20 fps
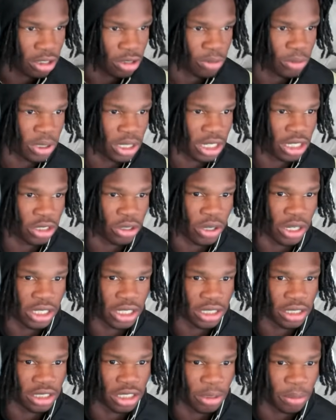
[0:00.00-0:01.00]
We got to go out
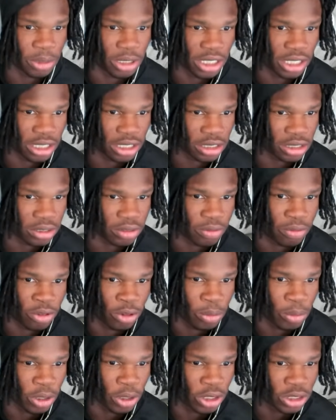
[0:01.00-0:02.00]
there and dominate.
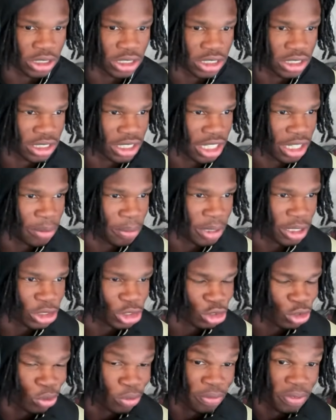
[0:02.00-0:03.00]
Football season came by
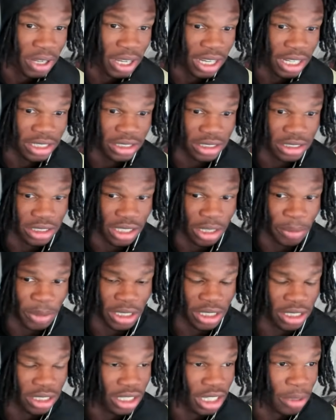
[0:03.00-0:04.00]
so fast. I
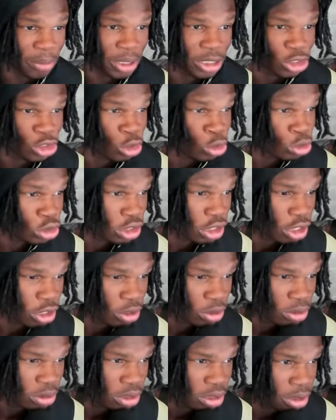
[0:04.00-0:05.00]
mean, came by so
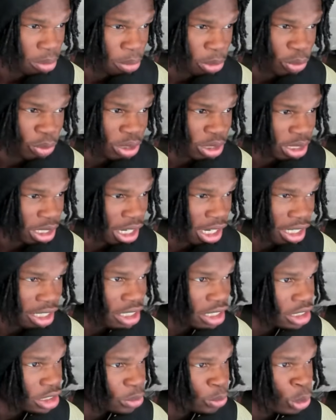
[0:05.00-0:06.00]
slow. But when it got
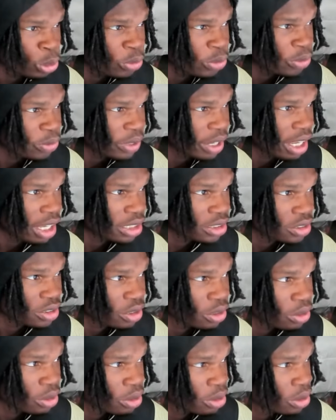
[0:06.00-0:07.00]
here, it's moving fast.
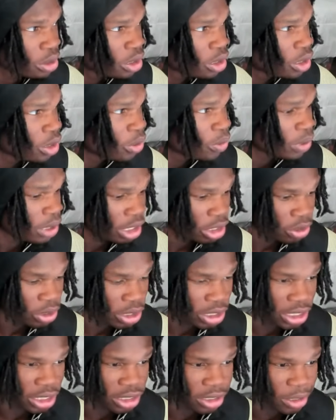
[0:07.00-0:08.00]
So we got to go out
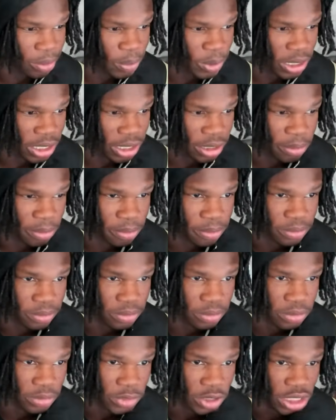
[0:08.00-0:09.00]
there and dominate,
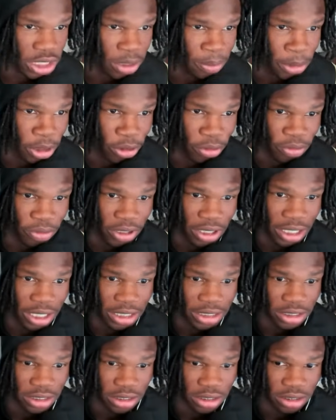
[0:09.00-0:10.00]
come out
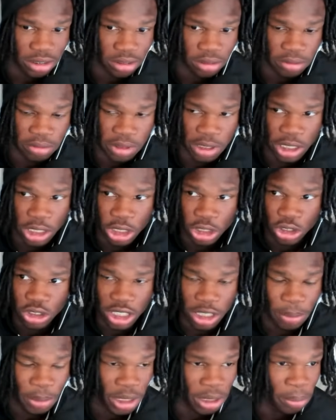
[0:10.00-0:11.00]
fast, try
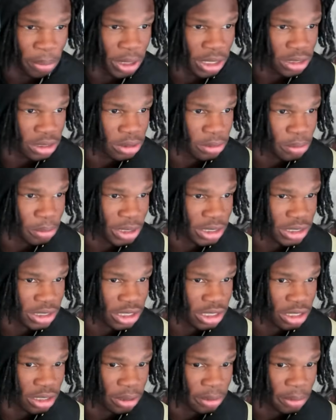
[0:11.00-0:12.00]
to be the best
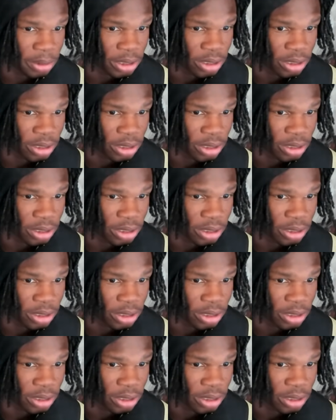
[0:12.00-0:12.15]
team.